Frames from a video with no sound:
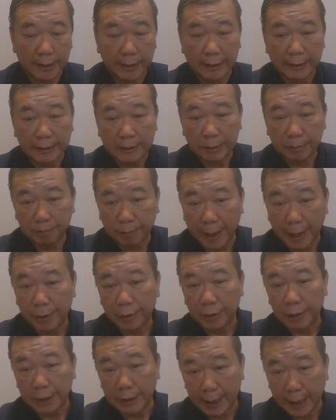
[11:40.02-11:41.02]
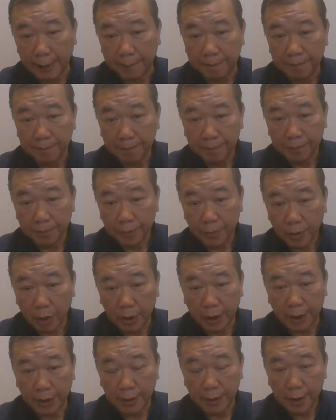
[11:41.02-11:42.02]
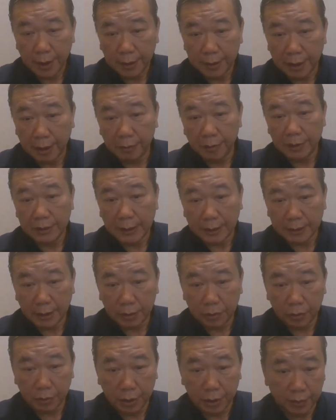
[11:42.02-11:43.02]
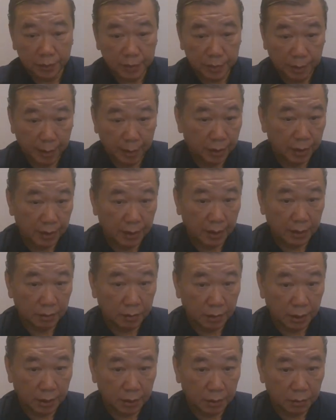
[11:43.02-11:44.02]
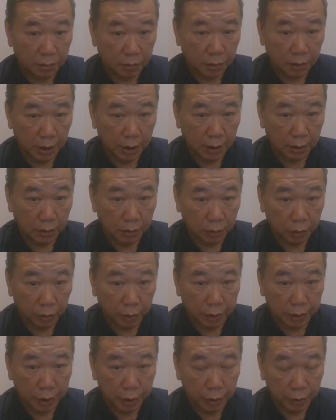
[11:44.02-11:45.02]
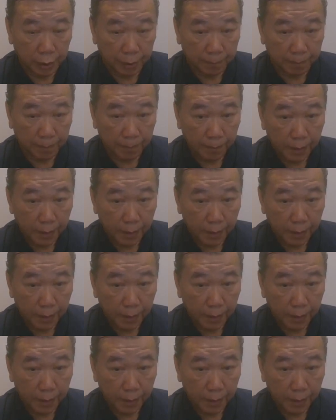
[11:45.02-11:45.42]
spirulina. Okay. Then we started to give spirulina to the children.